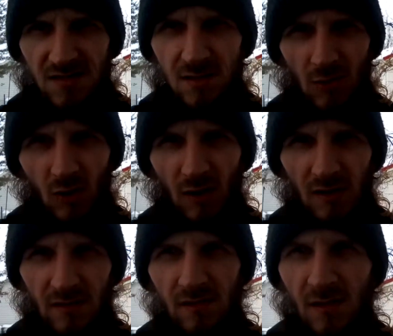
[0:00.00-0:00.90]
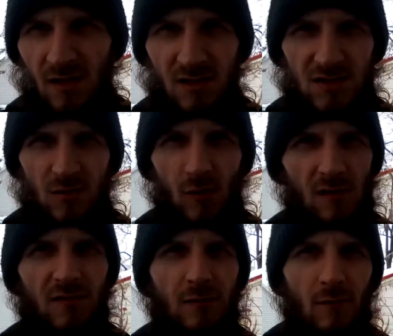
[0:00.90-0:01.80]
suka and
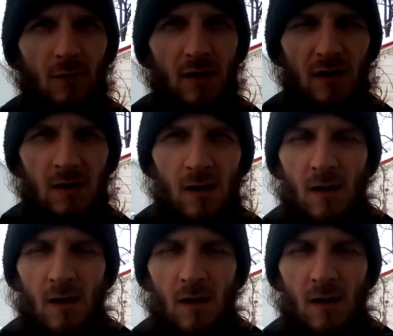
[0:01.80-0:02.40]
sword through it.